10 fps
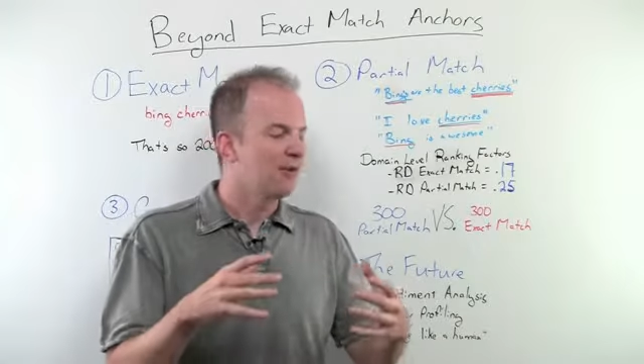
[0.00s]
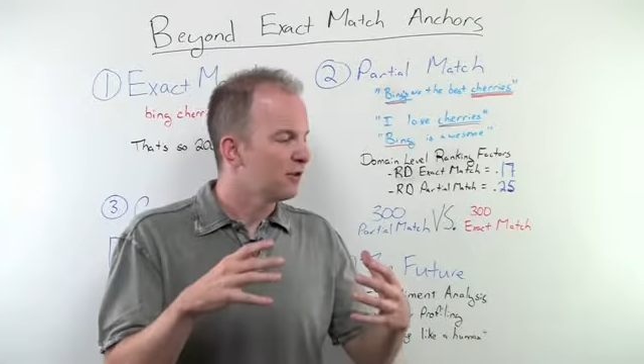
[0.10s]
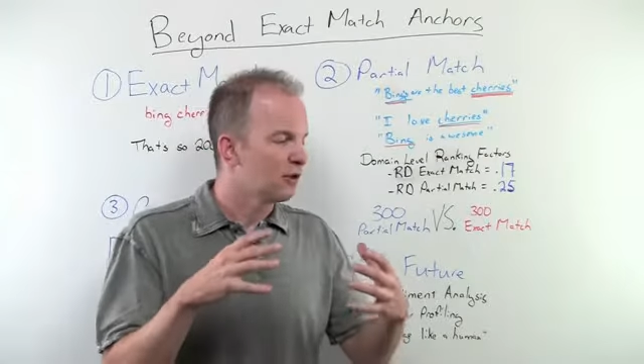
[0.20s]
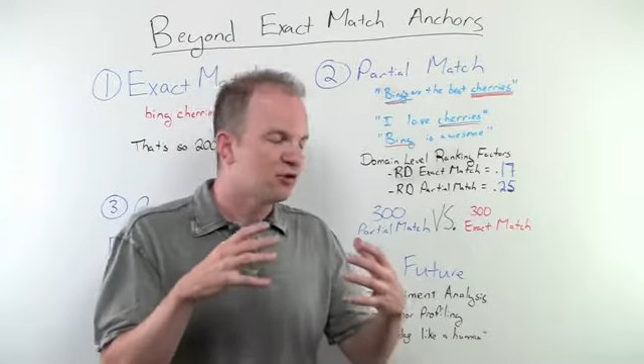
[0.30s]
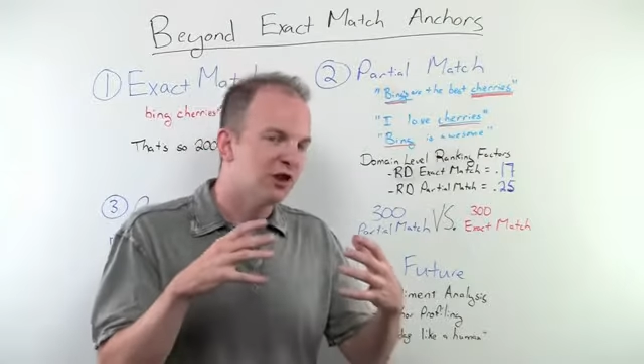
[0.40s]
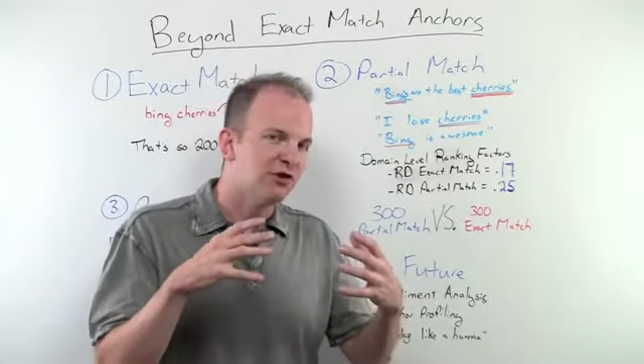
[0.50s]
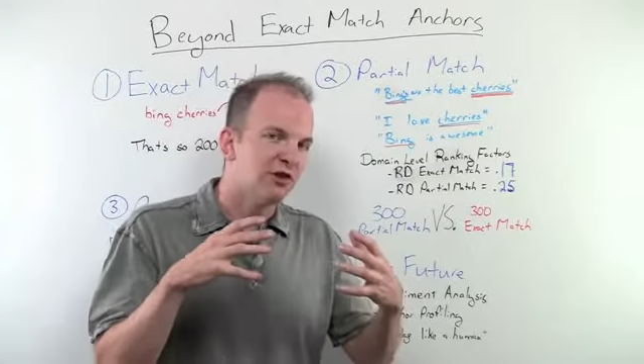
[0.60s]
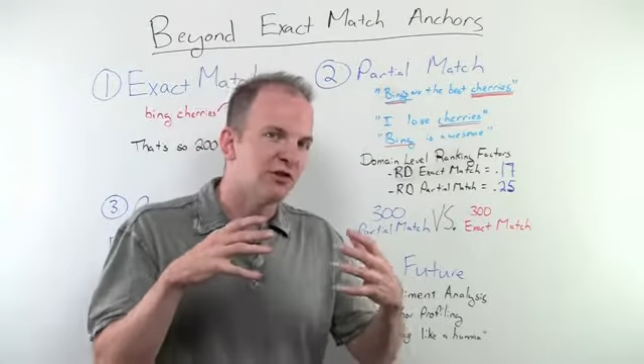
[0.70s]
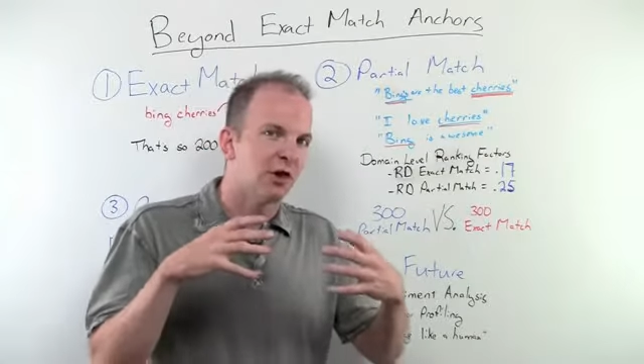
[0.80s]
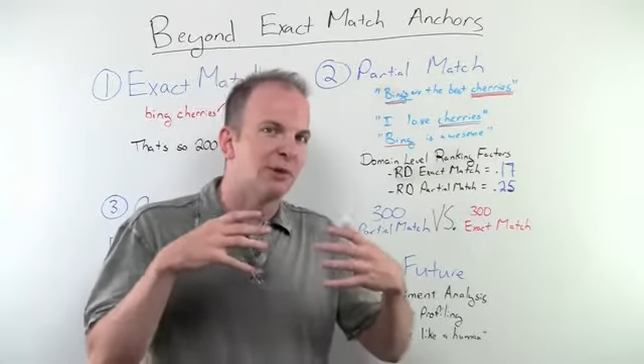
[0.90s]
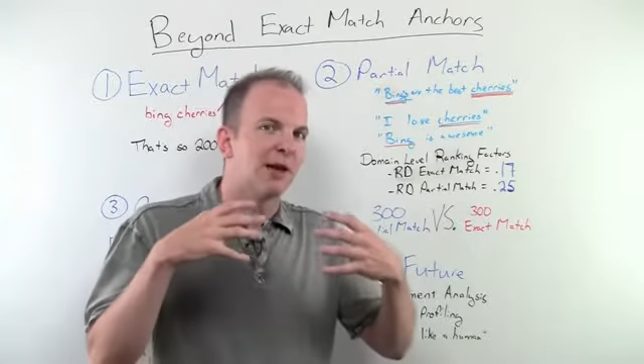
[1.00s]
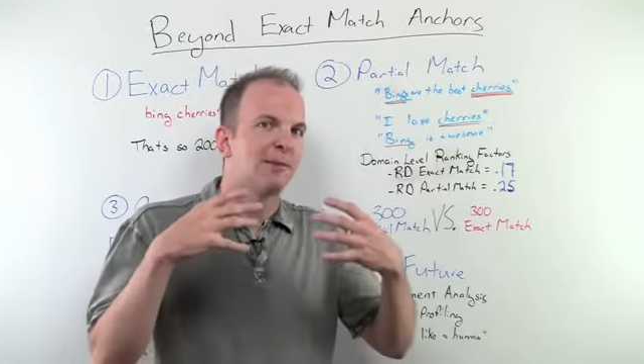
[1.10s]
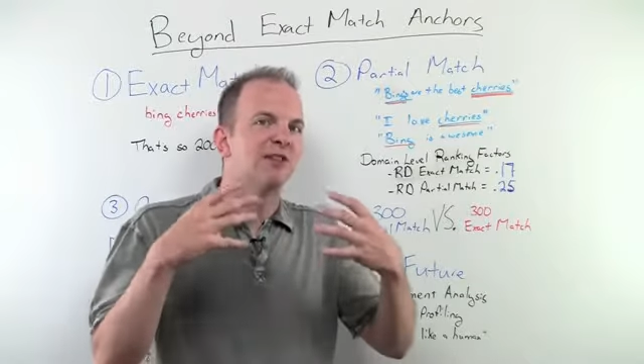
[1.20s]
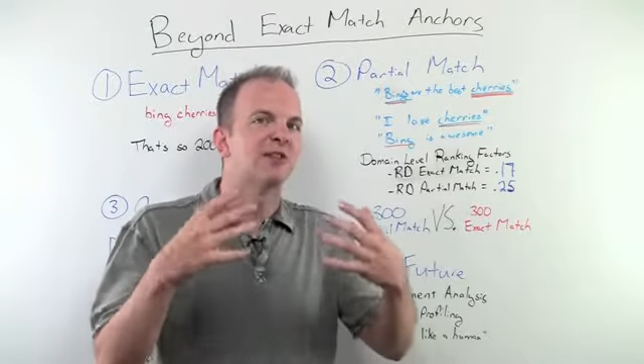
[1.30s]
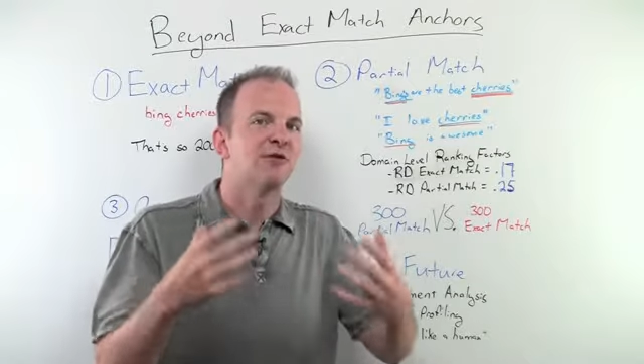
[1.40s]
Search engines are
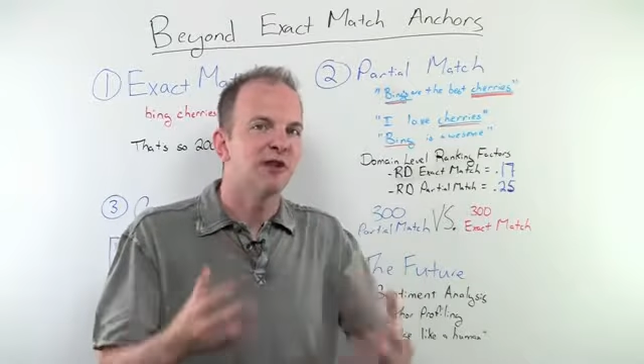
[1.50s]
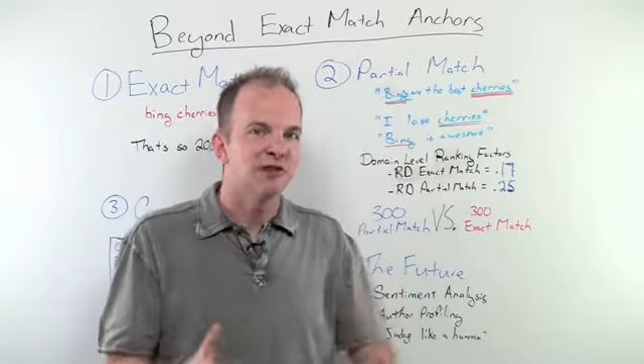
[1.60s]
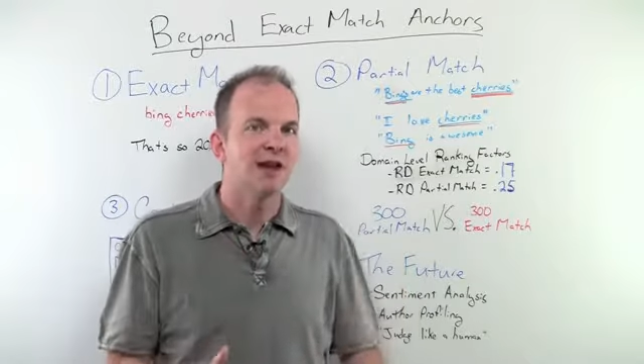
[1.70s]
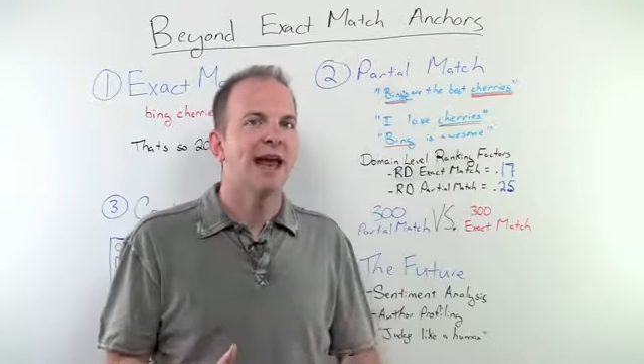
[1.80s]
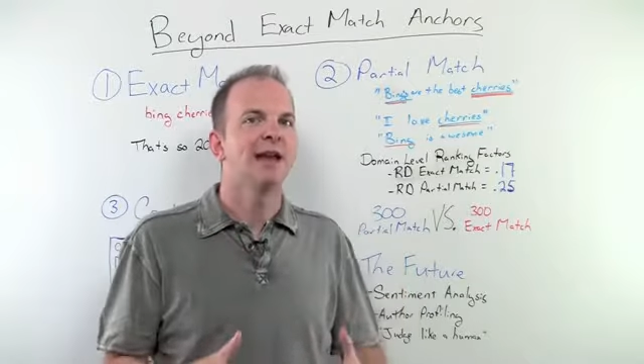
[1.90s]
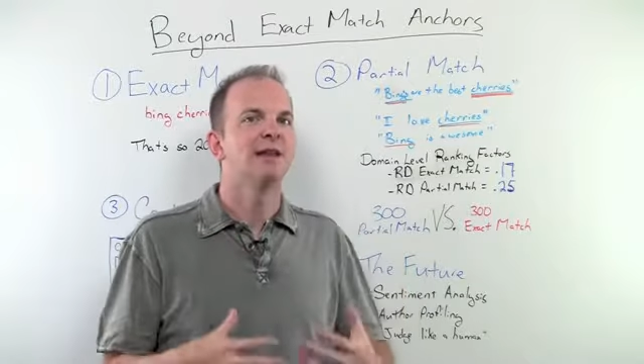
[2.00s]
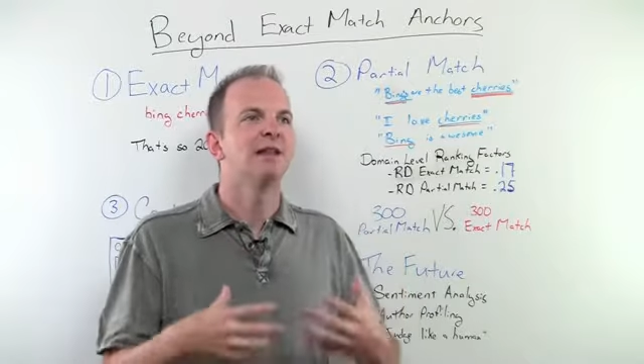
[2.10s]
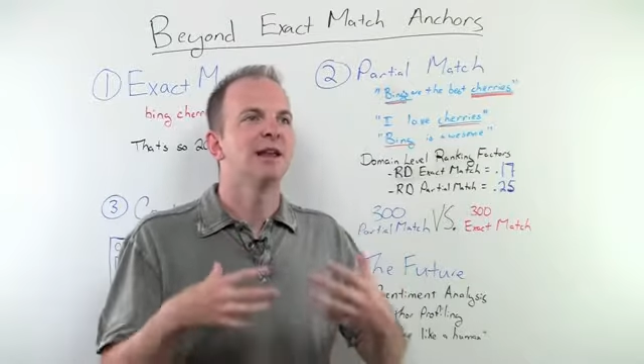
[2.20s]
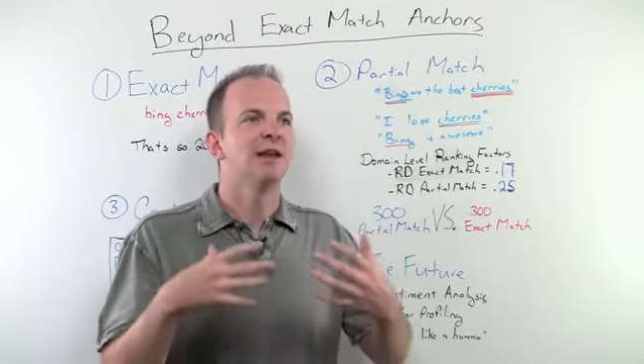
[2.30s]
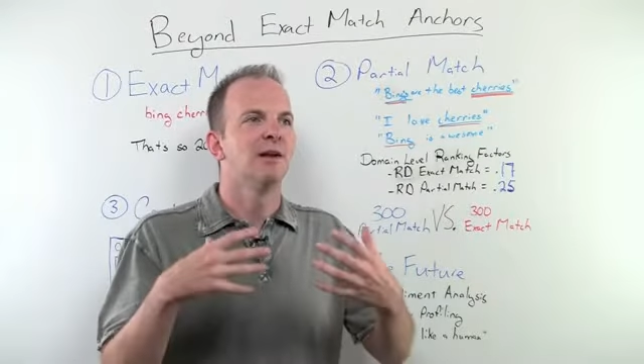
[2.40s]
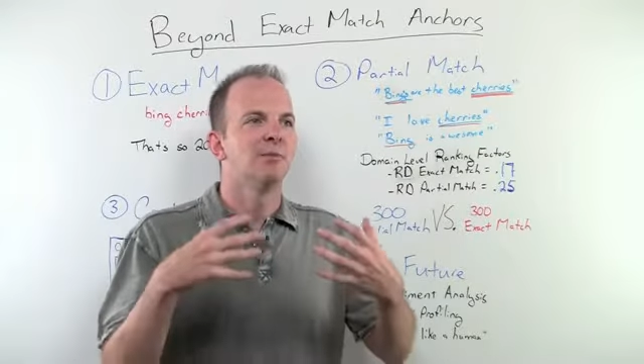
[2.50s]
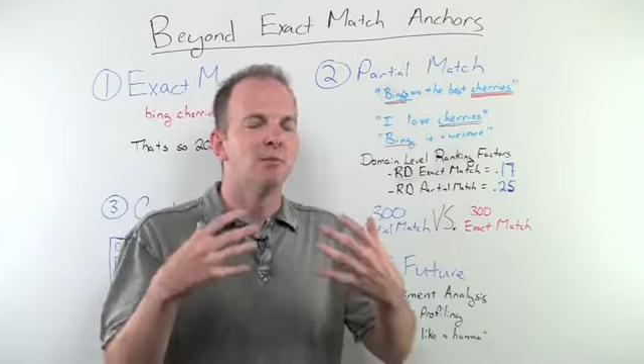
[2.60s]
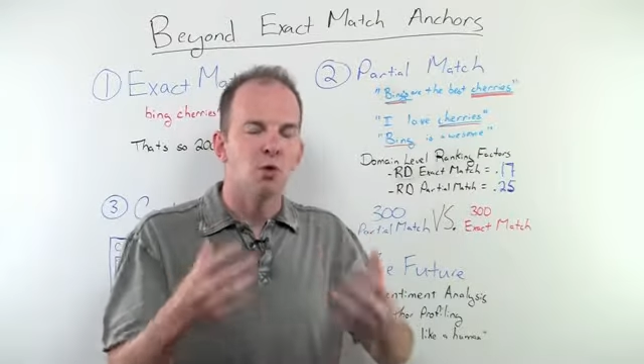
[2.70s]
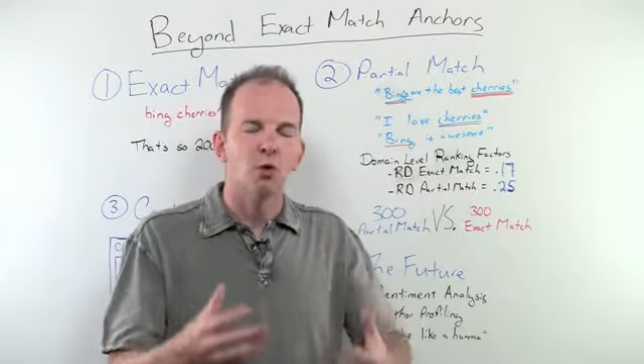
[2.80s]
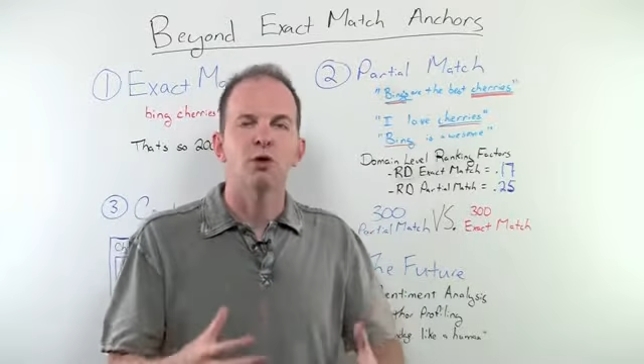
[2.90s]
becoming sophisticatedly
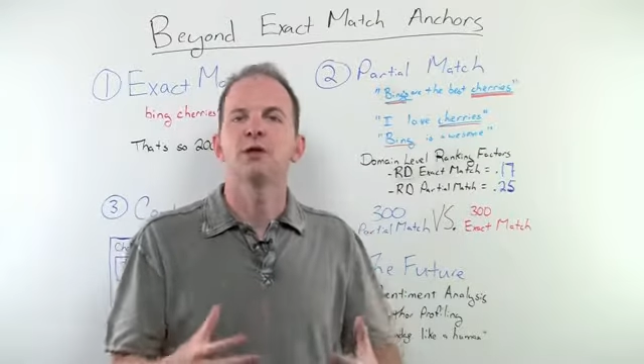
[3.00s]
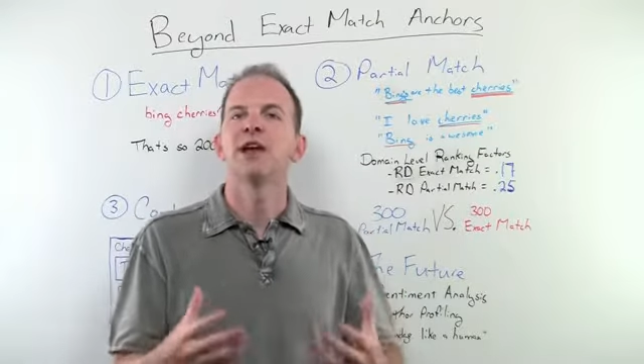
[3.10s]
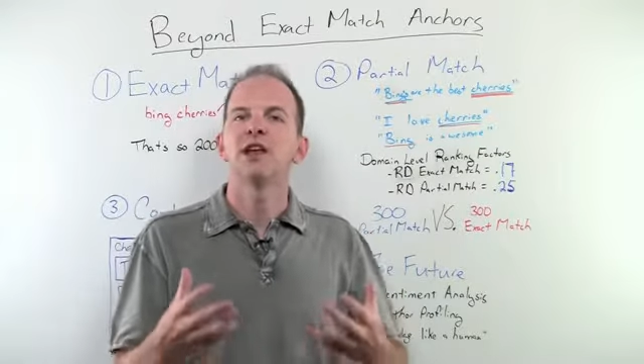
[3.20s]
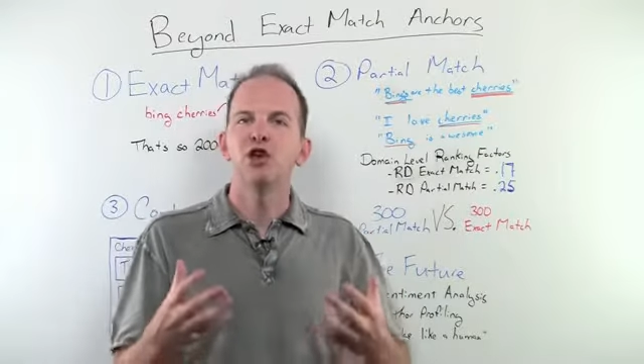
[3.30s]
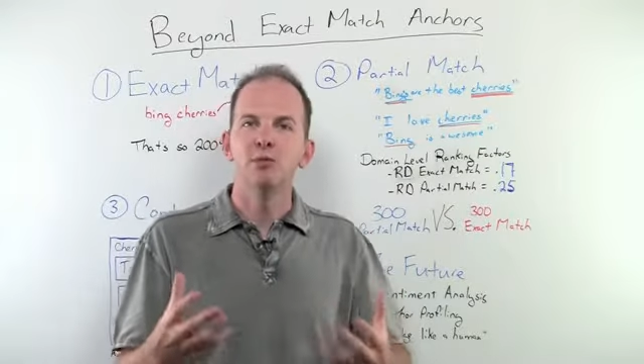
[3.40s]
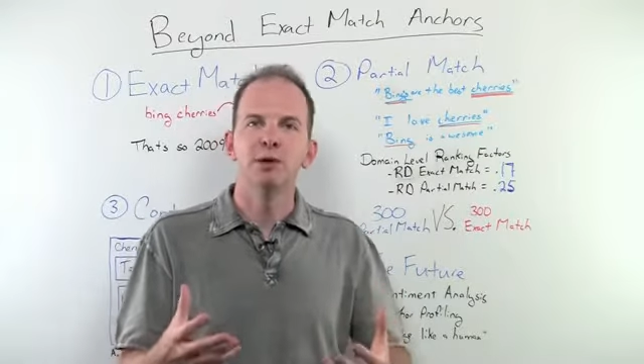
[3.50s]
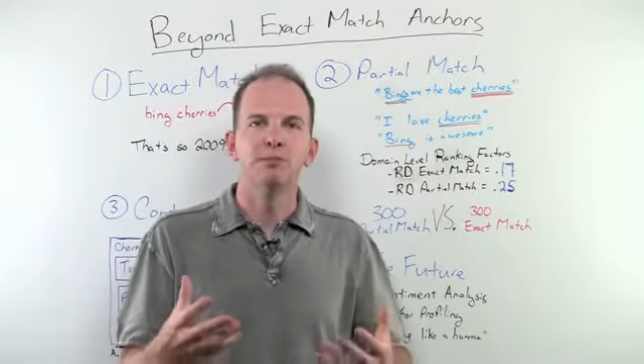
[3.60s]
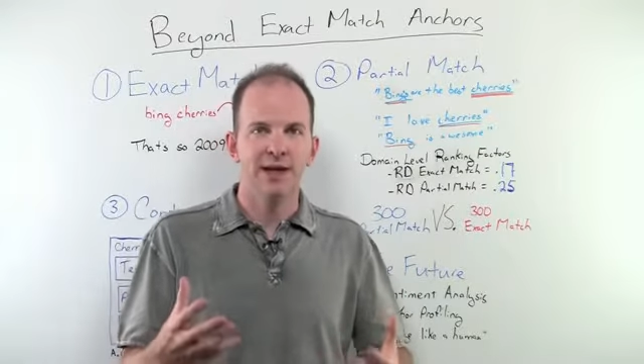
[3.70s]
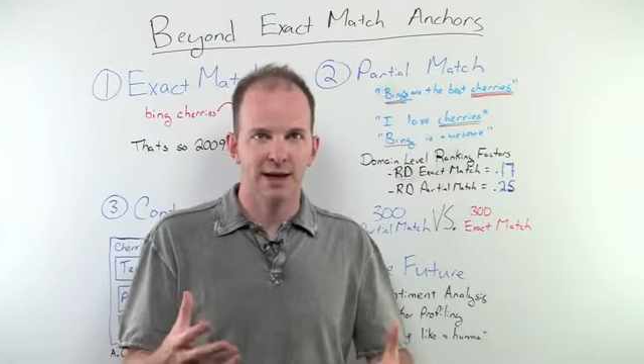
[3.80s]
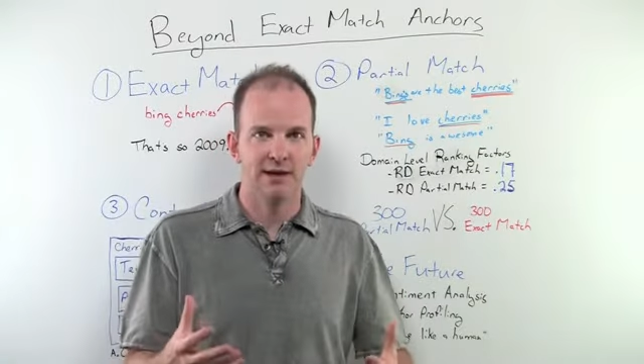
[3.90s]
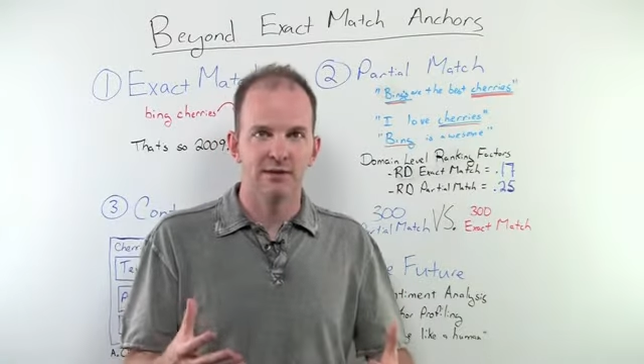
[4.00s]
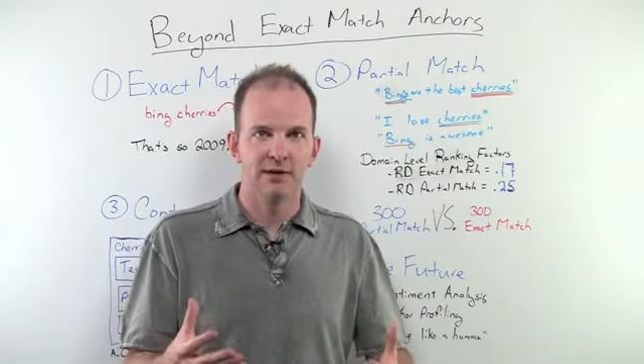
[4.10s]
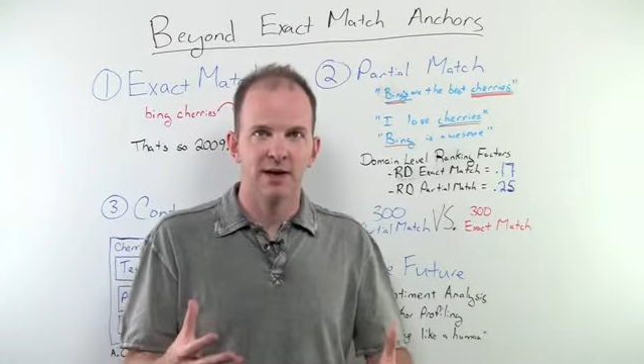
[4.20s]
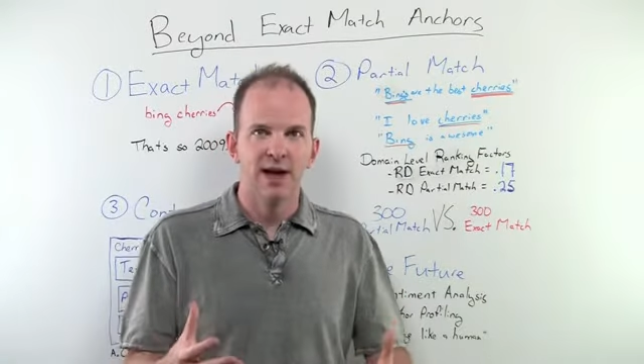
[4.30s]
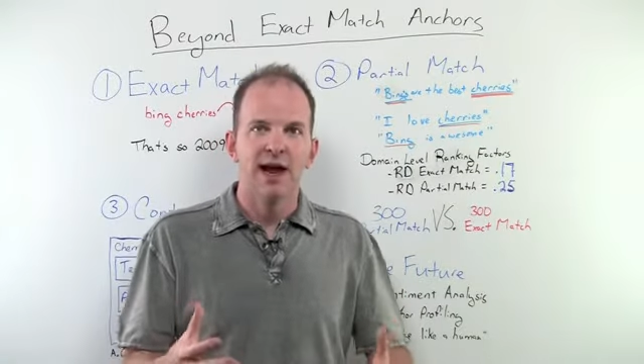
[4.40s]
more like human beings.